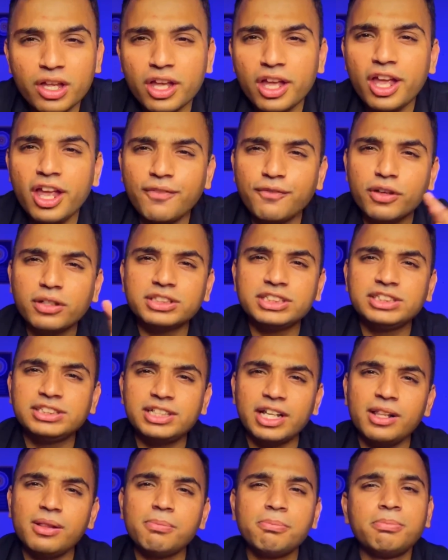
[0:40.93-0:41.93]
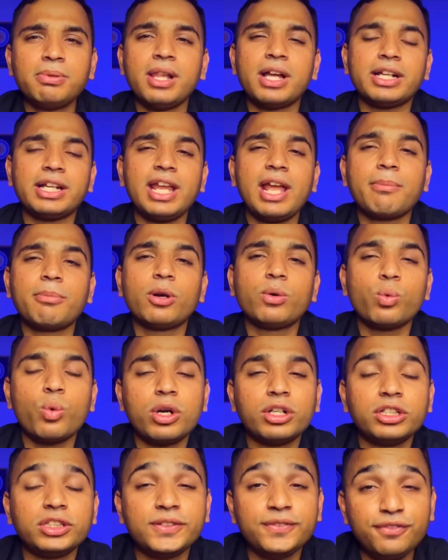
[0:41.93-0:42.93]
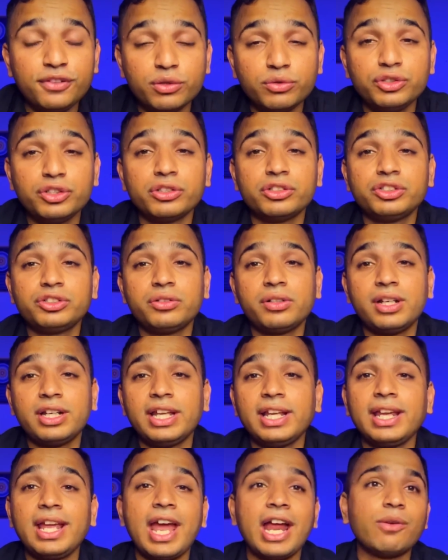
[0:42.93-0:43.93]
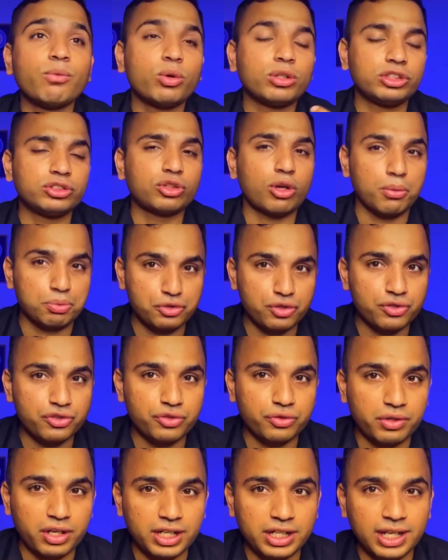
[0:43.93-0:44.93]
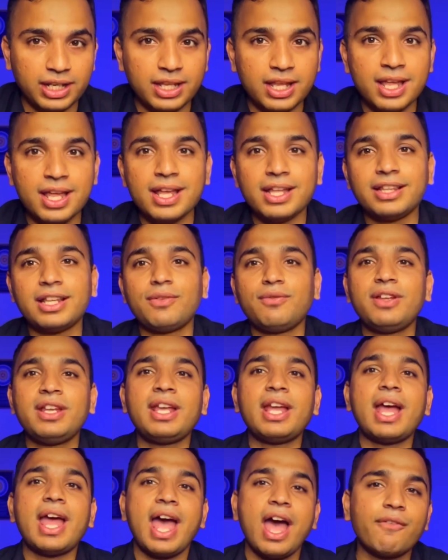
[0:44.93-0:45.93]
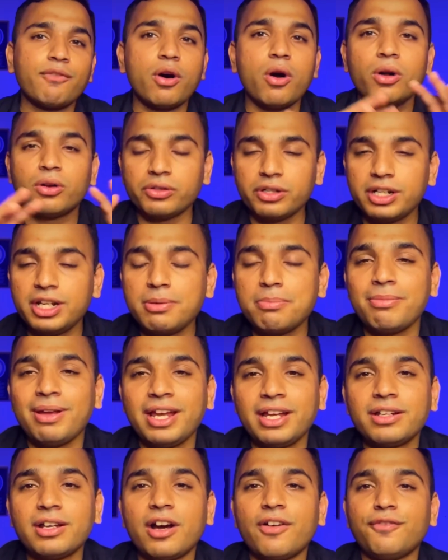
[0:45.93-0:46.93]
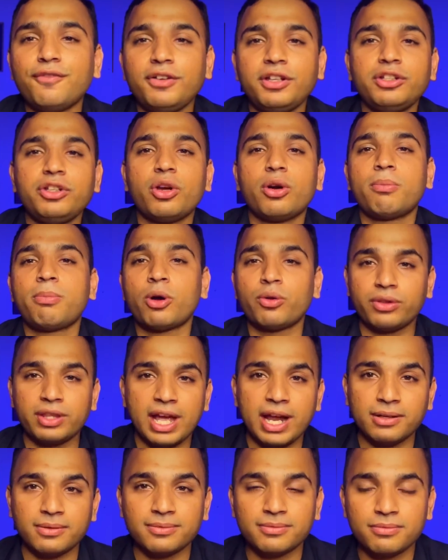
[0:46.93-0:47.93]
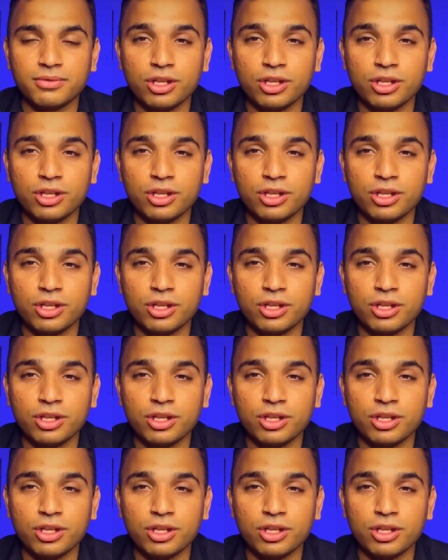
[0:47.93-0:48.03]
If you're still blurry about what is futures trading and what is options trading, then we have already made a video about that.